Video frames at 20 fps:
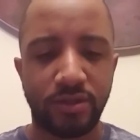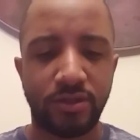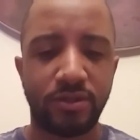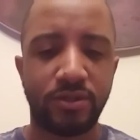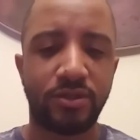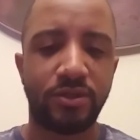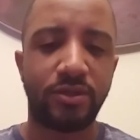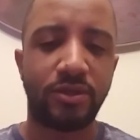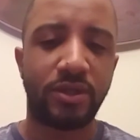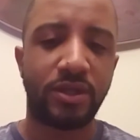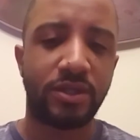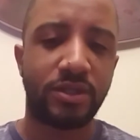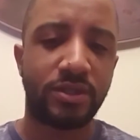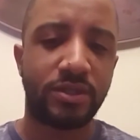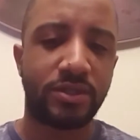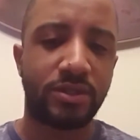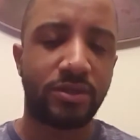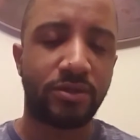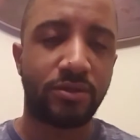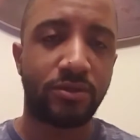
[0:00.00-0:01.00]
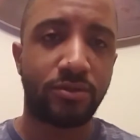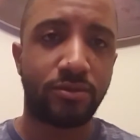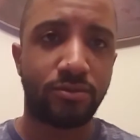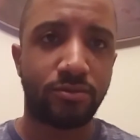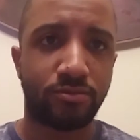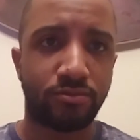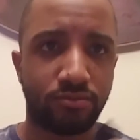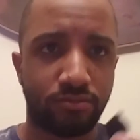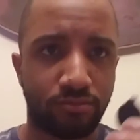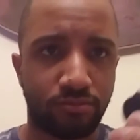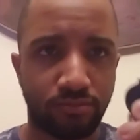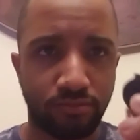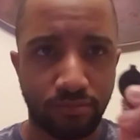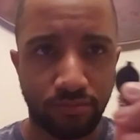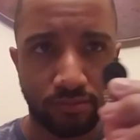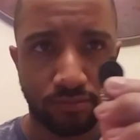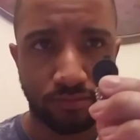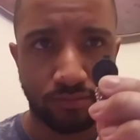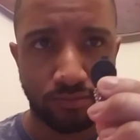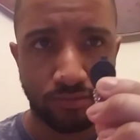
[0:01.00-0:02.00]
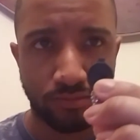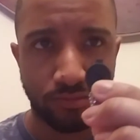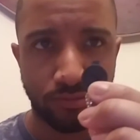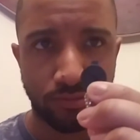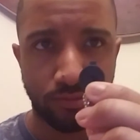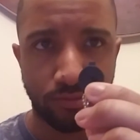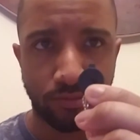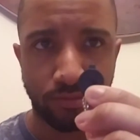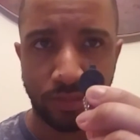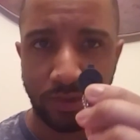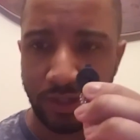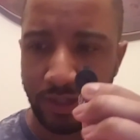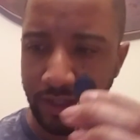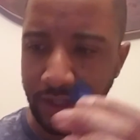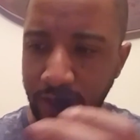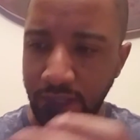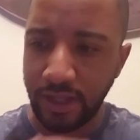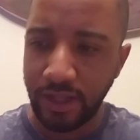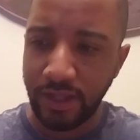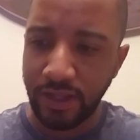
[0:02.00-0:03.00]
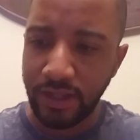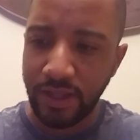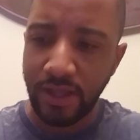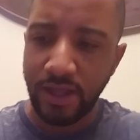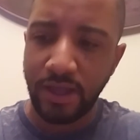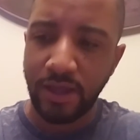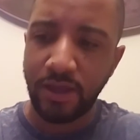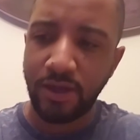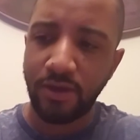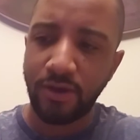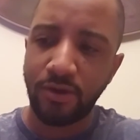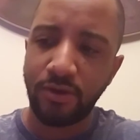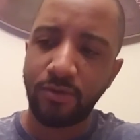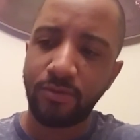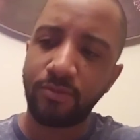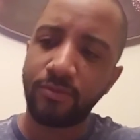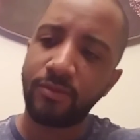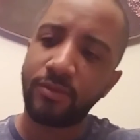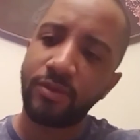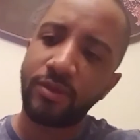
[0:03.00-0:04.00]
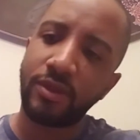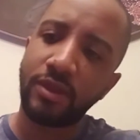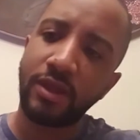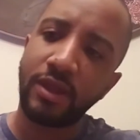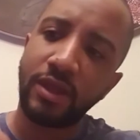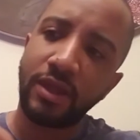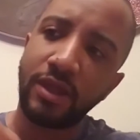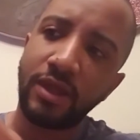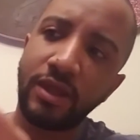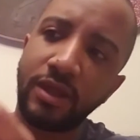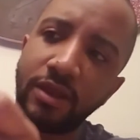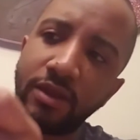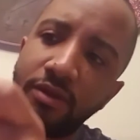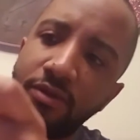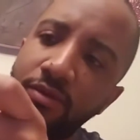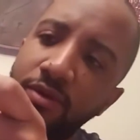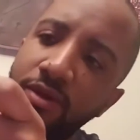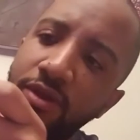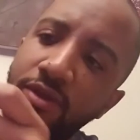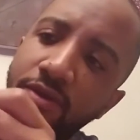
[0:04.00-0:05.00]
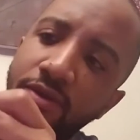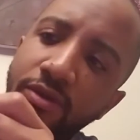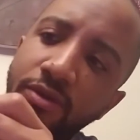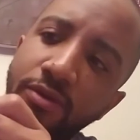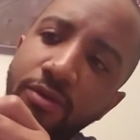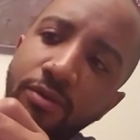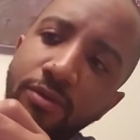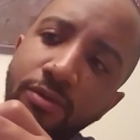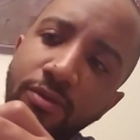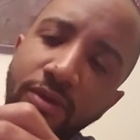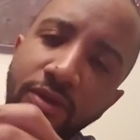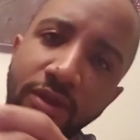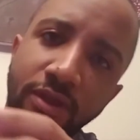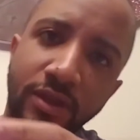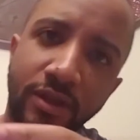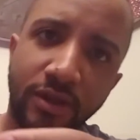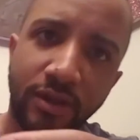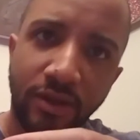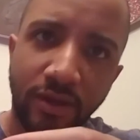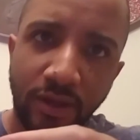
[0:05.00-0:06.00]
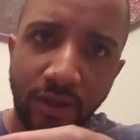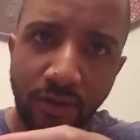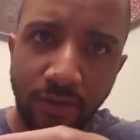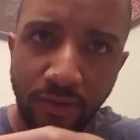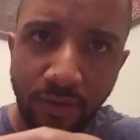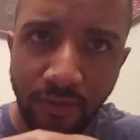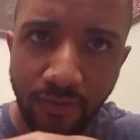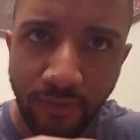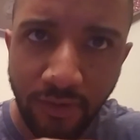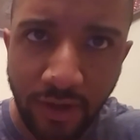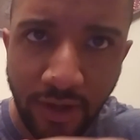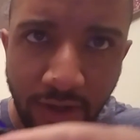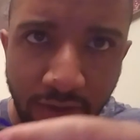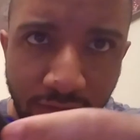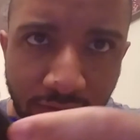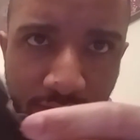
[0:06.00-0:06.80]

So you get this little key thing here, and what you do with it, I don't know if you guys